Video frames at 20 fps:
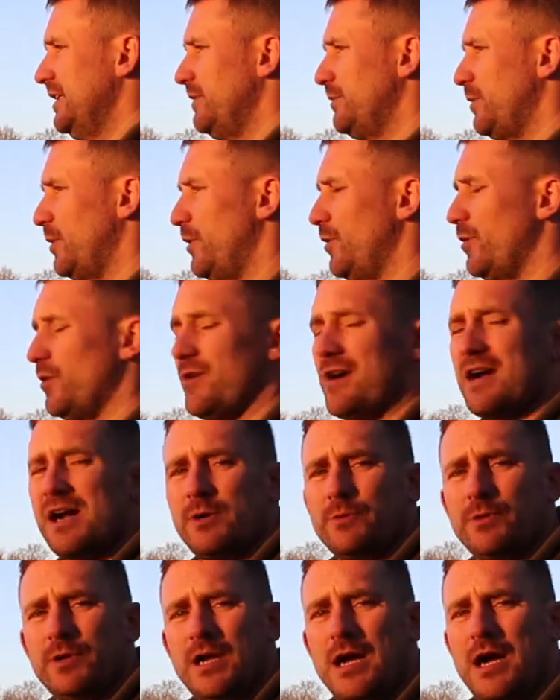Got another
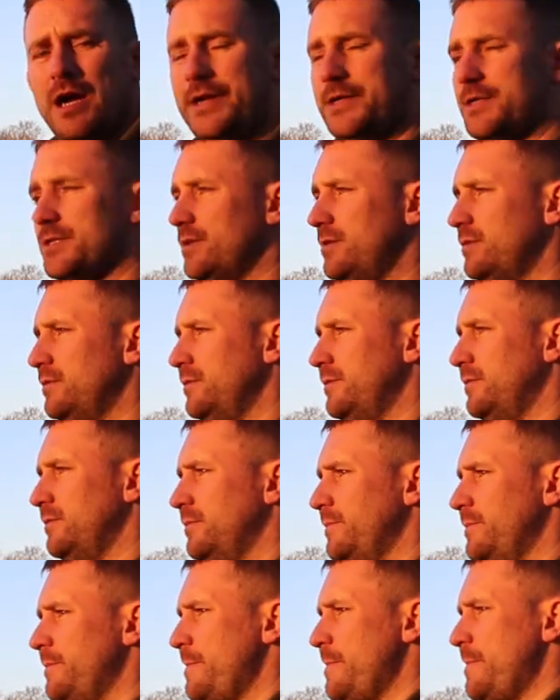hour of light,
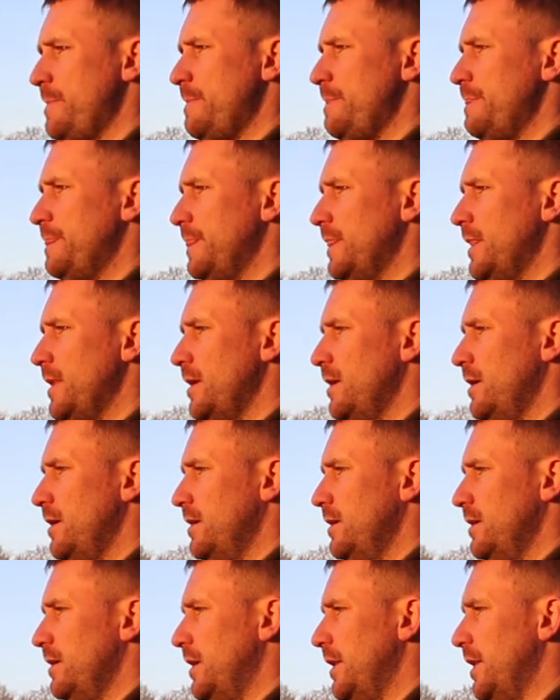
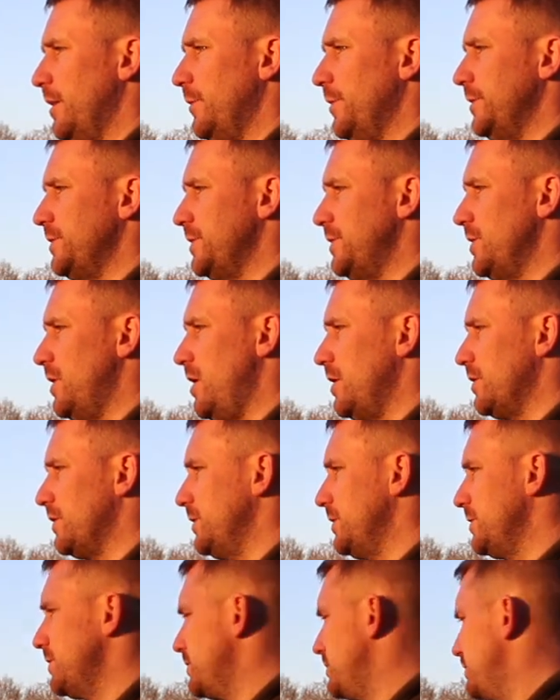and then we're into darkness.